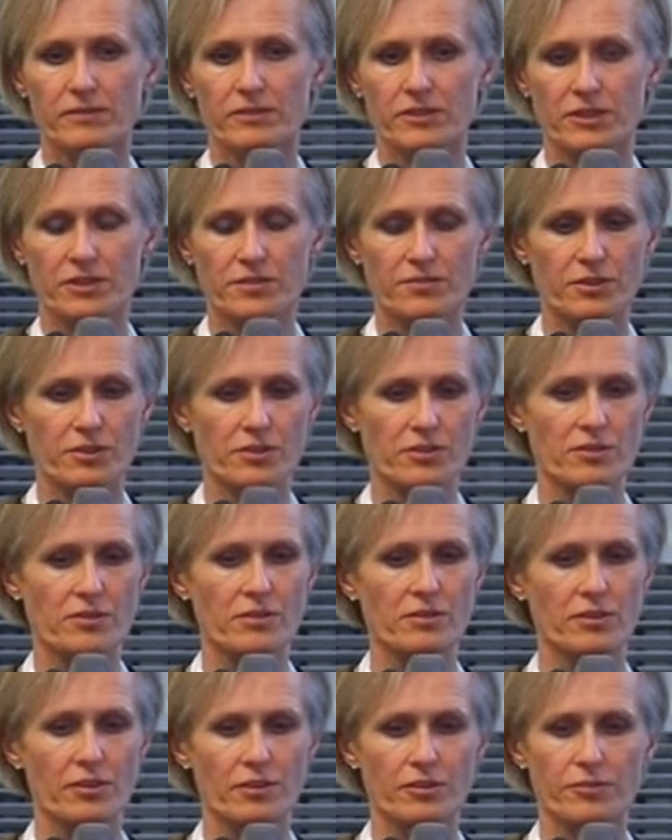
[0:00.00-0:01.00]

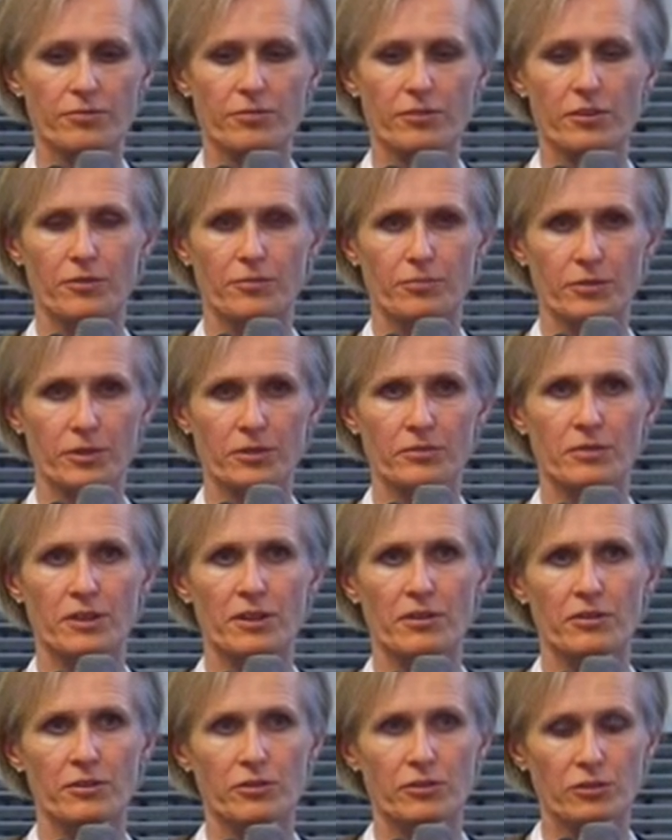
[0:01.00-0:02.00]
transfusion of bone
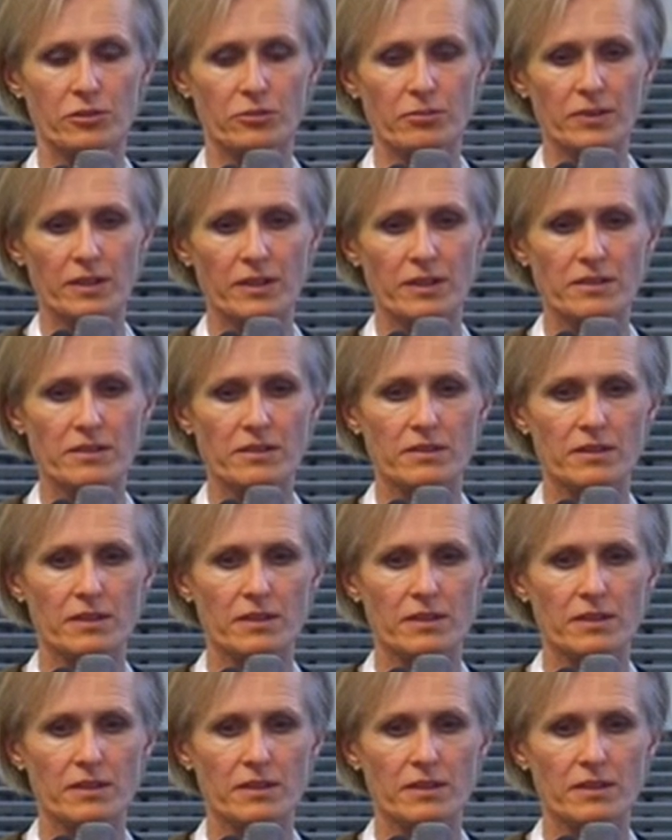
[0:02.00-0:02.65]
marrow and cord blood,